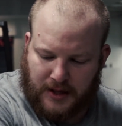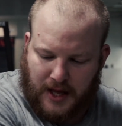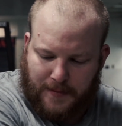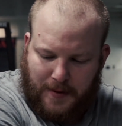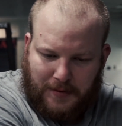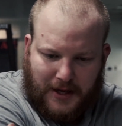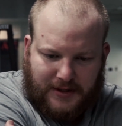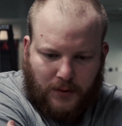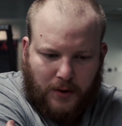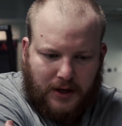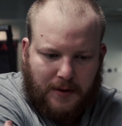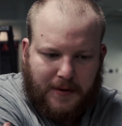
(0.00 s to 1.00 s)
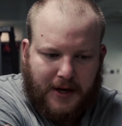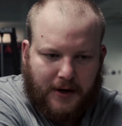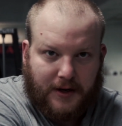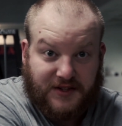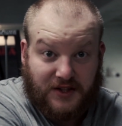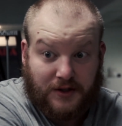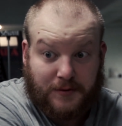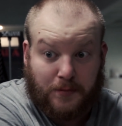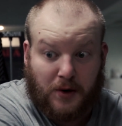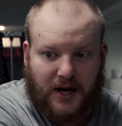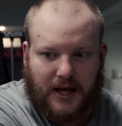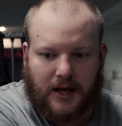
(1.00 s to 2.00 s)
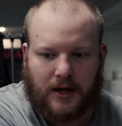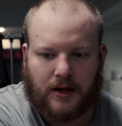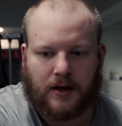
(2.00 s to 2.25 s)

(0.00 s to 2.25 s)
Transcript: lot of people like to work up here because it looks pretty.